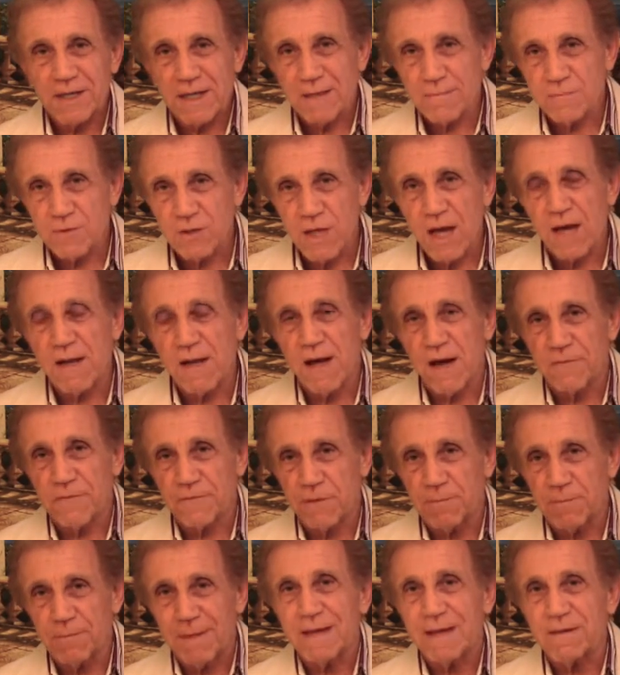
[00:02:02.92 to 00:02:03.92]
comes down off
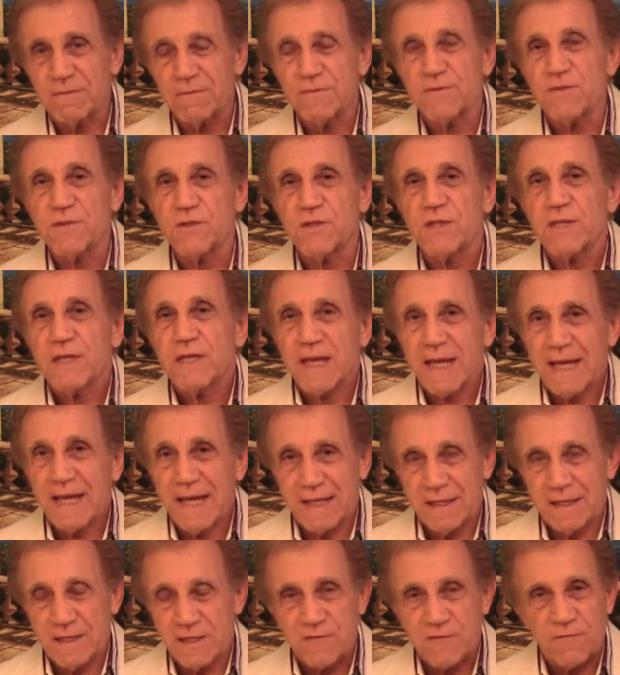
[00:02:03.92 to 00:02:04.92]
the mountains
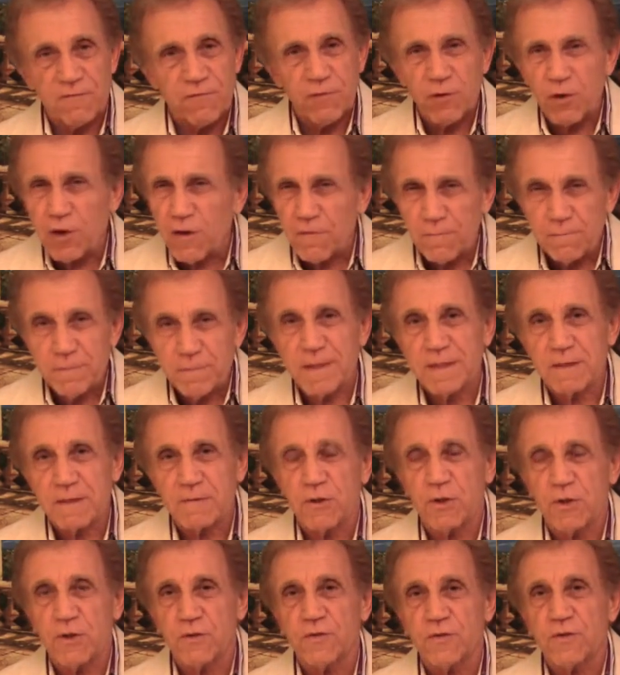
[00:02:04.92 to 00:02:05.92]
and it's full of
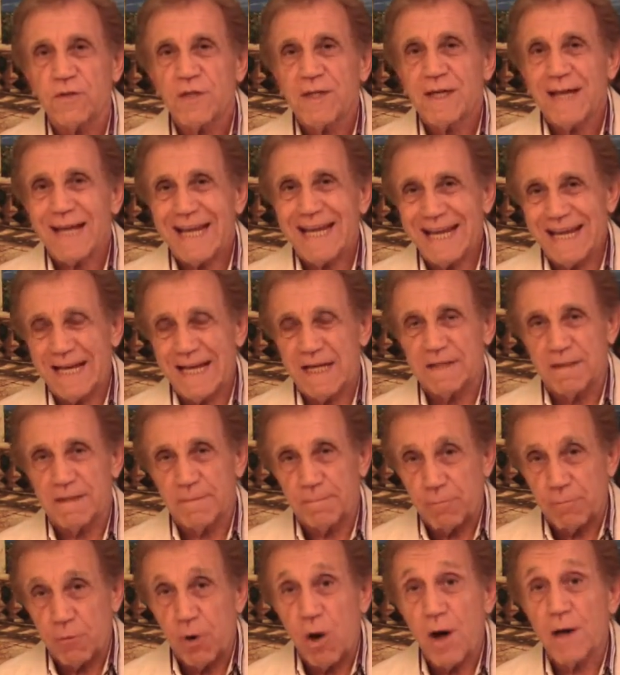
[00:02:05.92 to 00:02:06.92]
minerals, and
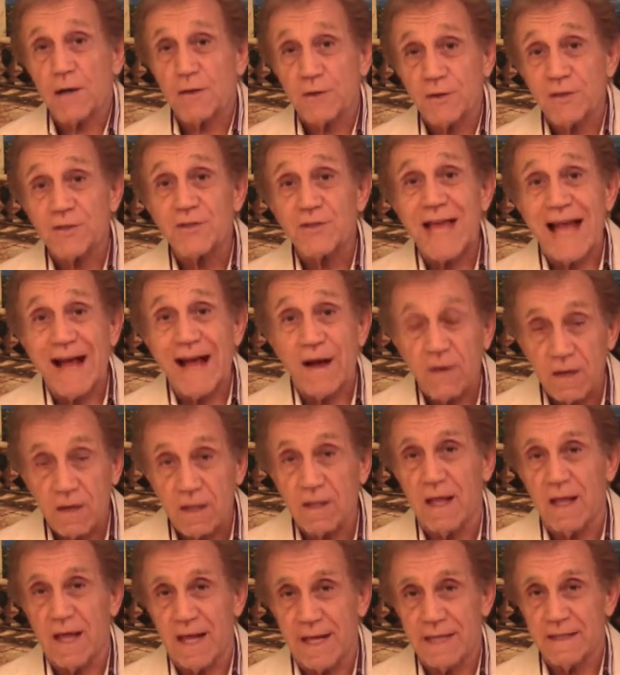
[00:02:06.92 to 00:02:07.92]
the water is
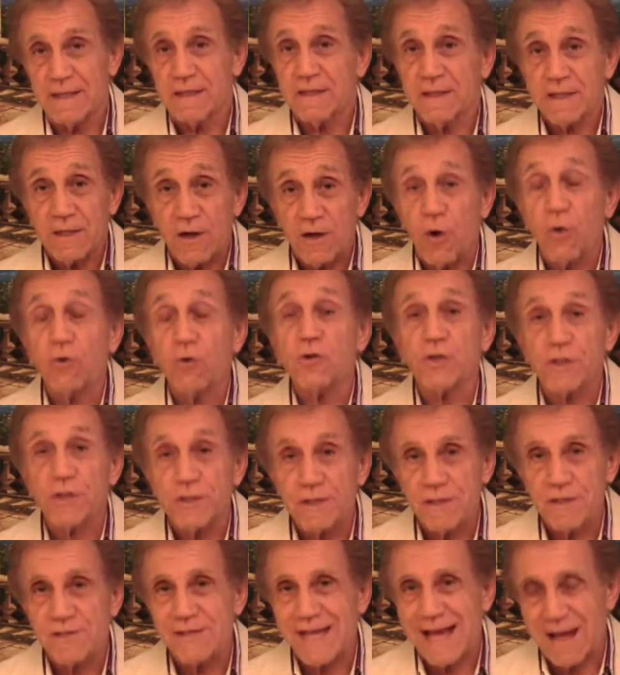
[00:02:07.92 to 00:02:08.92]
alkaline. The
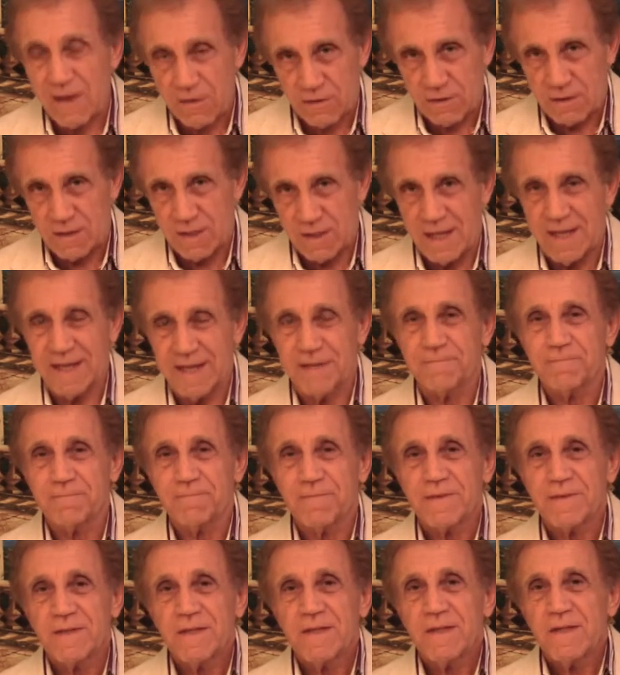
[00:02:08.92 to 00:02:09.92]
ocean is alkaline.
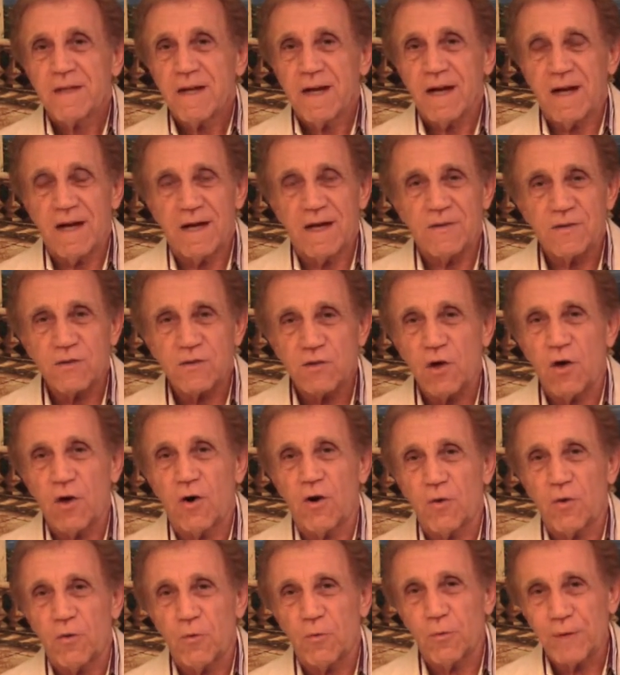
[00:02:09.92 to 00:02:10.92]

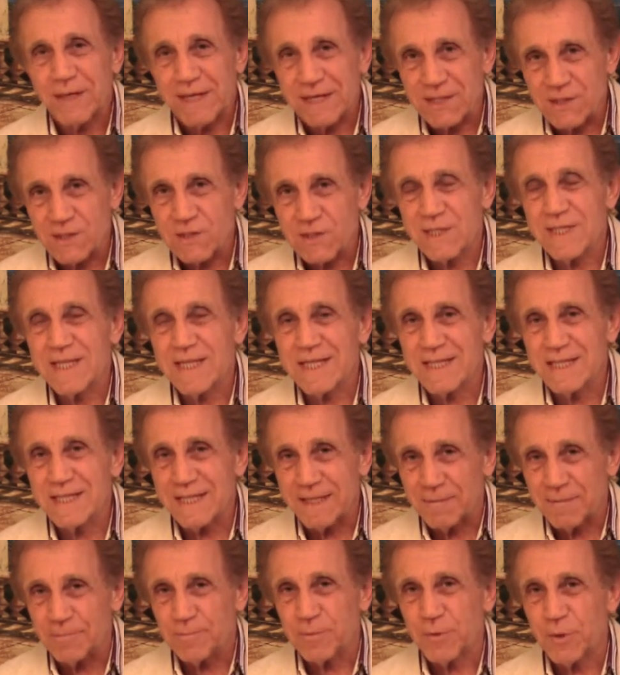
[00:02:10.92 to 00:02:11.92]
So we can see
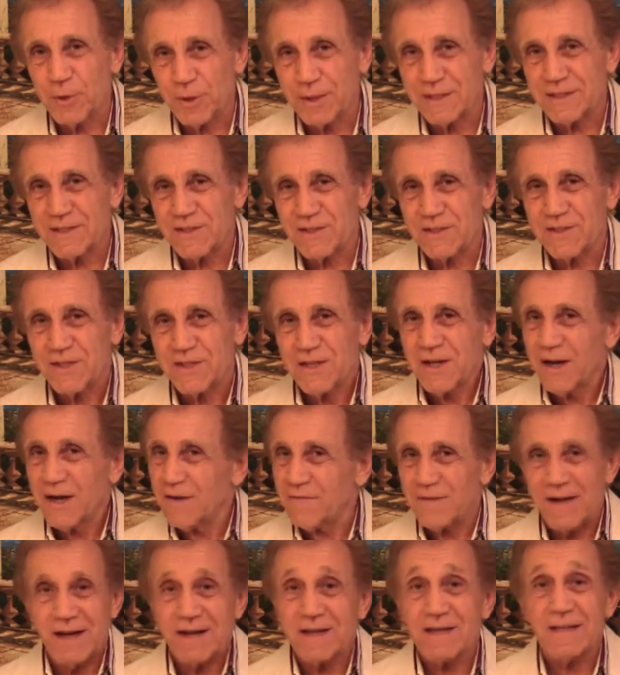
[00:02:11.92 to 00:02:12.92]
the importance
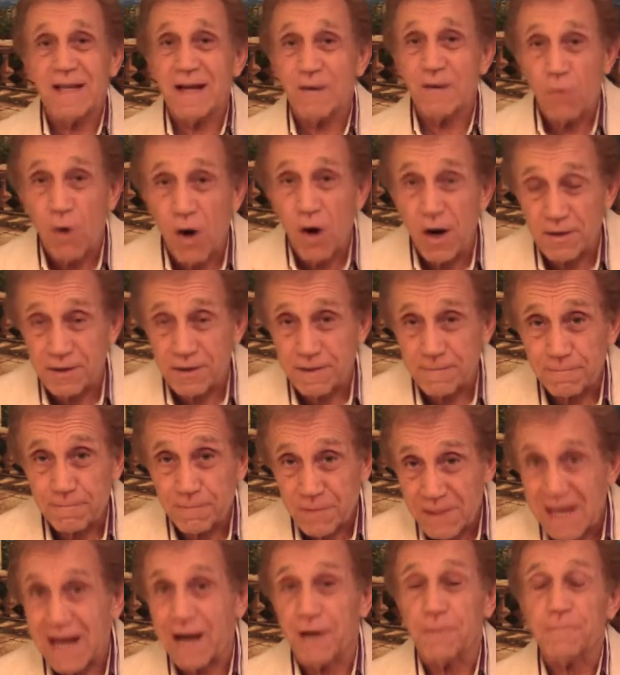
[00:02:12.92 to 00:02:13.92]
of alkaline water.
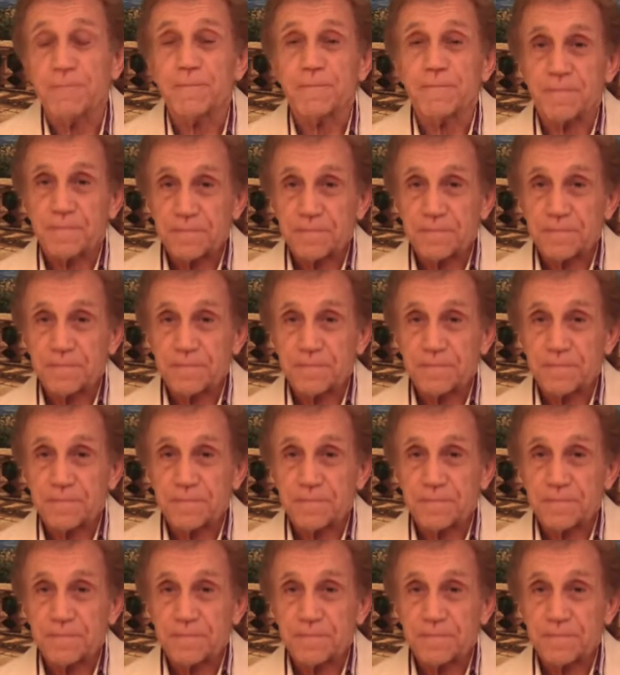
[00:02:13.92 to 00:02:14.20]
Now,